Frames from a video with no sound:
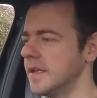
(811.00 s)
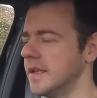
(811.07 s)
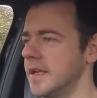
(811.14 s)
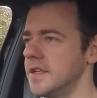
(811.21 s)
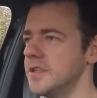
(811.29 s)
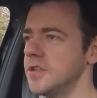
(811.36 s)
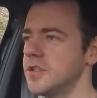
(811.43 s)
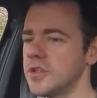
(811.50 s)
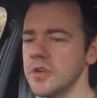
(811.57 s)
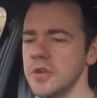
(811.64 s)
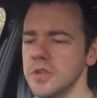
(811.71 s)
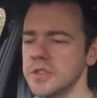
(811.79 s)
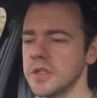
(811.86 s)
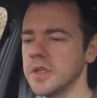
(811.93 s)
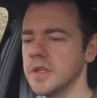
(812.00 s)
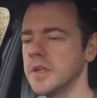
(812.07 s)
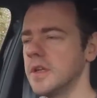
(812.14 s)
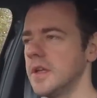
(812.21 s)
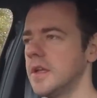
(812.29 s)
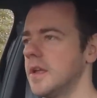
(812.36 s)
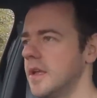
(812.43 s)
It just shows you
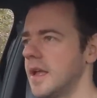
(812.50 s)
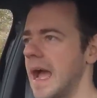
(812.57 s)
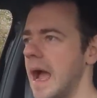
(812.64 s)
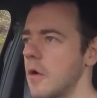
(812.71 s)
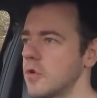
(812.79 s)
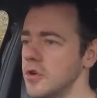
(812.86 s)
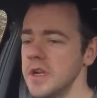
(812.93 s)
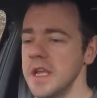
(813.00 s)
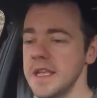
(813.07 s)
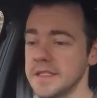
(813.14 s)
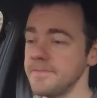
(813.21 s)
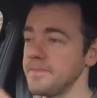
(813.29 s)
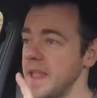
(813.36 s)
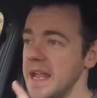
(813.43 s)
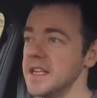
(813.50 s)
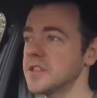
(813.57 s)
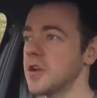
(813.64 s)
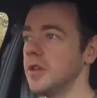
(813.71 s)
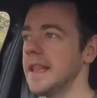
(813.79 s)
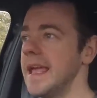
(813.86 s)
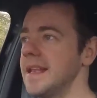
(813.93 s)
how good it is. And it's
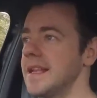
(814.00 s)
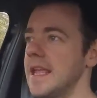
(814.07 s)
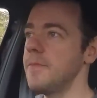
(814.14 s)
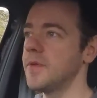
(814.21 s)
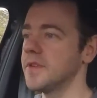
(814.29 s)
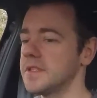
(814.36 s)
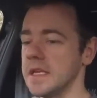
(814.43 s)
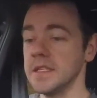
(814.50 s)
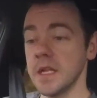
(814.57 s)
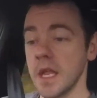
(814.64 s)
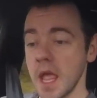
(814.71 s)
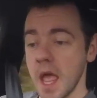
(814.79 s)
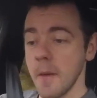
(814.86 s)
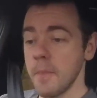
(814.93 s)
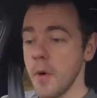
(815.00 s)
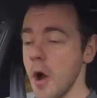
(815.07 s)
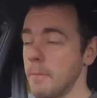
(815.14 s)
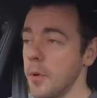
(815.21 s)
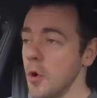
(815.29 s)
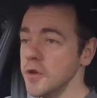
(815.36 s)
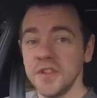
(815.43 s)
got lane keep assist, but a
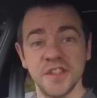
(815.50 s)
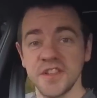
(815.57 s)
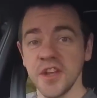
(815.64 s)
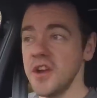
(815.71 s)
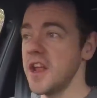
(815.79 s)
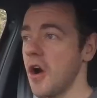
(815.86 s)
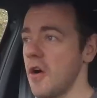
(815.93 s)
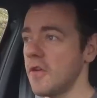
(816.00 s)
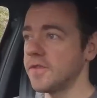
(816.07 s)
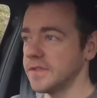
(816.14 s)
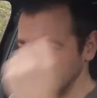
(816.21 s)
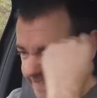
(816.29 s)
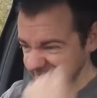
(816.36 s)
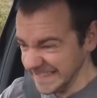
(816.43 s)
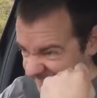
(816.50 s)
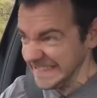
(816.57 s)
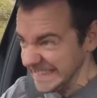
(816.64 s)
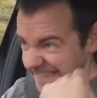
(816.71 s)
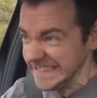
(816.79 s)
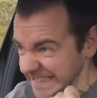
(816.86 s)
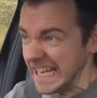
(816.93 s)
button to turn it off.
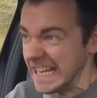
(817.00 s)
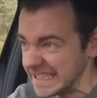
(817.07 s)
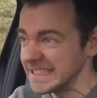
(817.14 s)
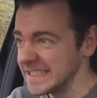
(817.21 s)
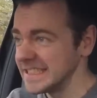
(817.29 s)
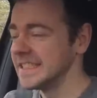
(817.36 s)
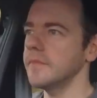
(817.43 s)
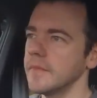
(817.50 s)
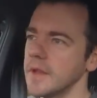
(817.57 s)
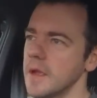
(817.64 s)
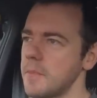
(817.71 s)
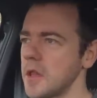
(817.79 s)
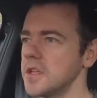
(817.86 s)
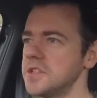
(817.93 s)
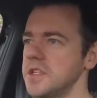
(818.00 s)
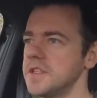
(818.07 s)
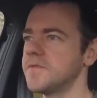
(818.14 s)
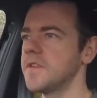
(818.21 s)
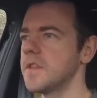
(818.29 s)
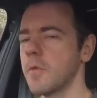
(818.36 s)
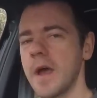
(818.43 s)
Yes! Apologies
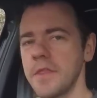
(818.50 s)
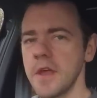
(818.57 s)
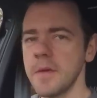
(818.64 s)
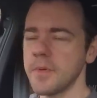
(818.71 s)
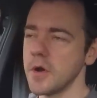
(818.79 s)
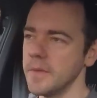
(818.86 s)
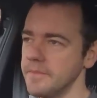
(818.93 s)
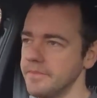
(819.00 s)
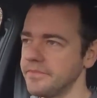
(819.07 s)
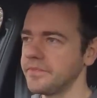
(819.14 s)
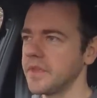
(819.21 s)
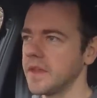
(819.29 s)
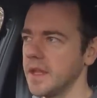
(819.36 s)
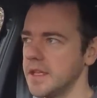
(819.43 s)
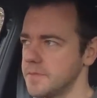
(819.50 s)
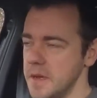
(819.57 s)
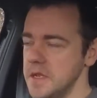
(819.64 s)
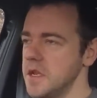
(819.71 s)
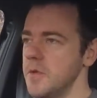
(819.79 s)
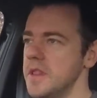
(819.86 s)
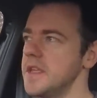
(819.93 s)
for the weather, but I've been
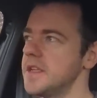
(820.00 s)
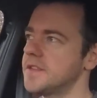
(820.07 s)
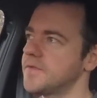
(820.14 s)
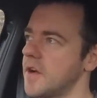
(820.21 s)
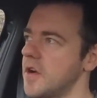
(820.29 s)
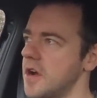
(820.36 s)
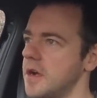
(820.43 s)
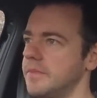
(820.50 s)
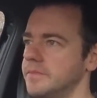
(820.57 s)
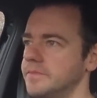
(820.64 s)
doing this for